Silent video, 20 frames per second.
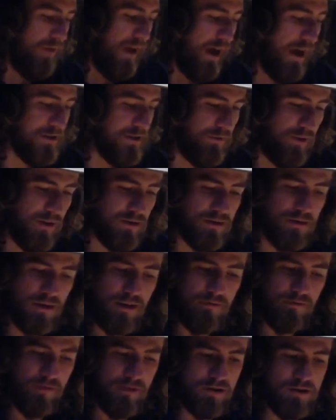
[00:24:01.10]
As of
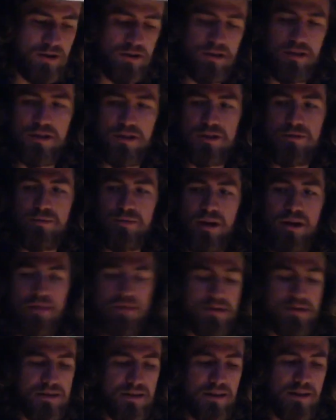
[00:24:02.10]
yesterday, finishing this without
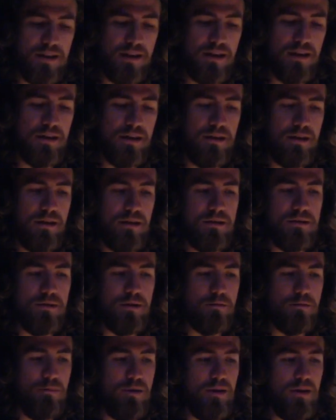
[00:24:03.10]
the sink in, it
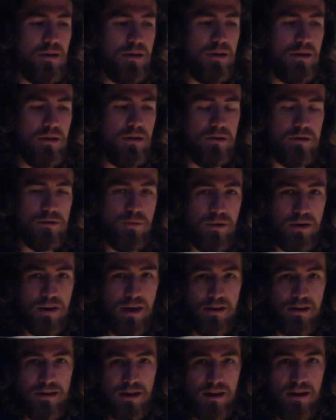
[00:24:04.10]
took me
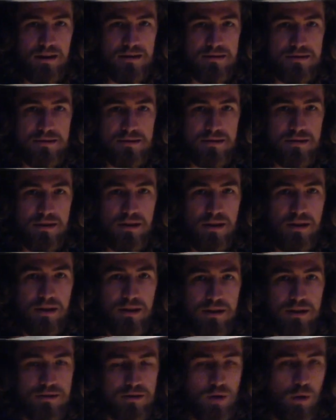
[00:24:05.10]
28 days
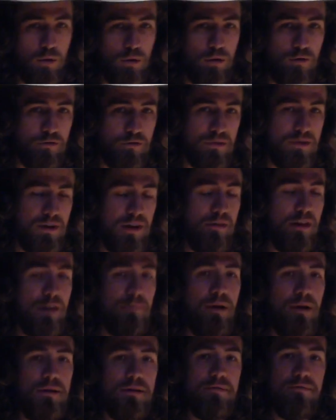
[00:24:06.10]
total from the day that I
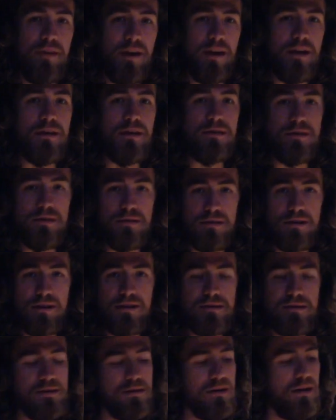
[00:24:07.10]
bought the van until
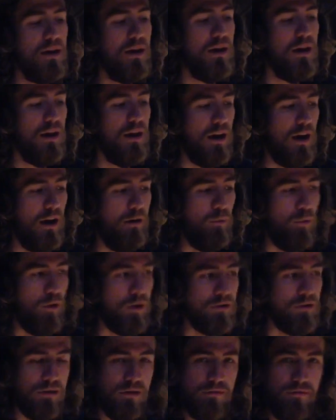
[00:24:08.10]
this. I
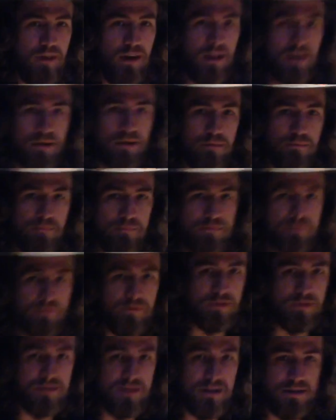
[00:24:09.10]
worked on the van
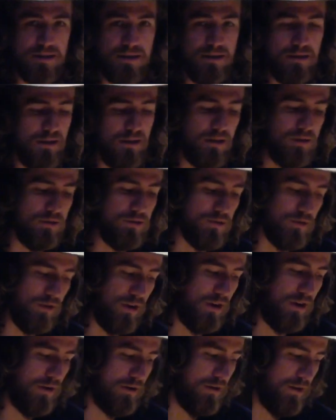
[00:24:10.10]
for 16 days
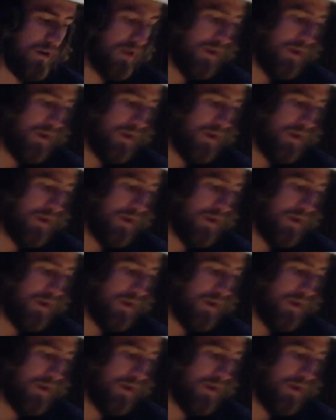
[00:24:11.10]
straight.